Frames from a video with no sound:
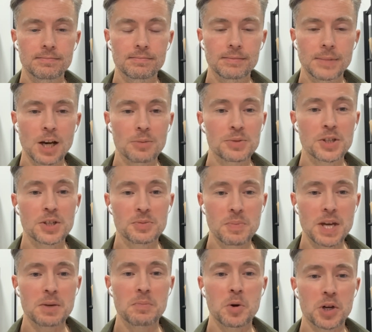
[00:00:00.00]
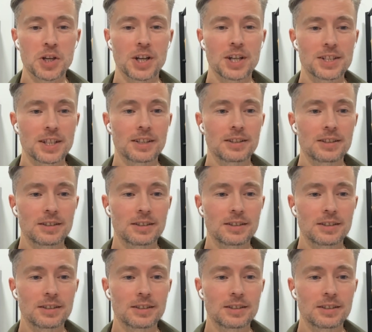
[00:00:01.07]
helps us make more content.